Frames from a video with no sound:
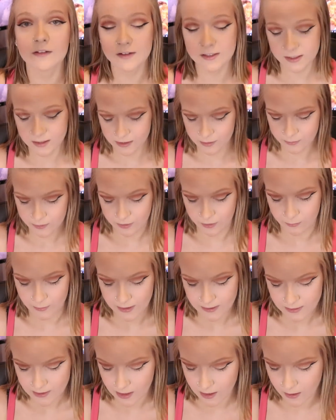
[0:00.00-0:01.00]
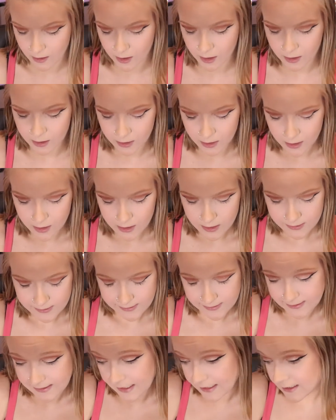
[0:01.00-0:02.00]
Obviously there was no mascara
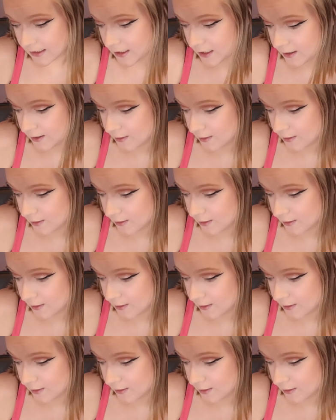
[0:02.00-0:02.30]
scent.